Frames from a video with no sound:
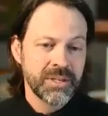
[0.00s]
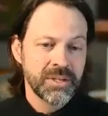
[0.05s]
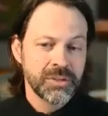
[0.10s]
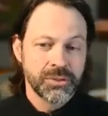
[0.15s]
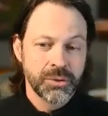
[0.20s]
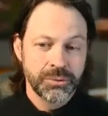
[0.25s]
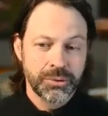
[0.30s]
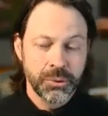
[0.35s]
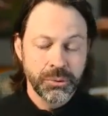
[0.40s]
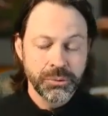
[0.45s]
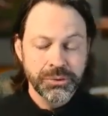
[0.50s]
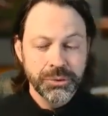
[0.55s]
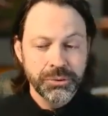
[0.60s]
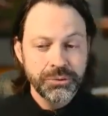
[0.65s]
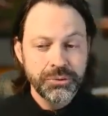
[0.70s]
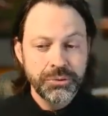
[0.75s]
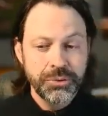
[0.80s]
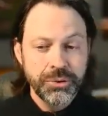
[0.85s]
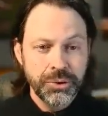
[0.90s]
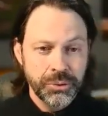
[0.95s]
So those are
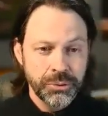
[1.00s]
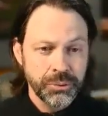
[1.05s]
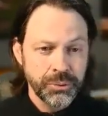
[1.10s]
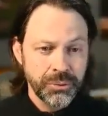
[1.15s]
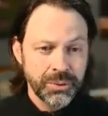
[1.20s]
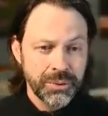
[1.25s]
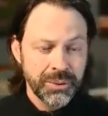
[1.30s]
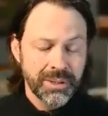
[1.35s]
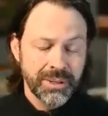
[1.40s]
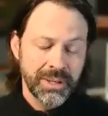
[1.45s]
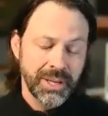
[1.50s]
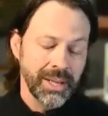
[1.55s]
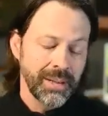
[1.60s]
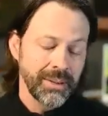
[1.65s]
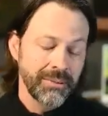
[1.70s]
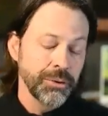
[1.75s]
new, uh,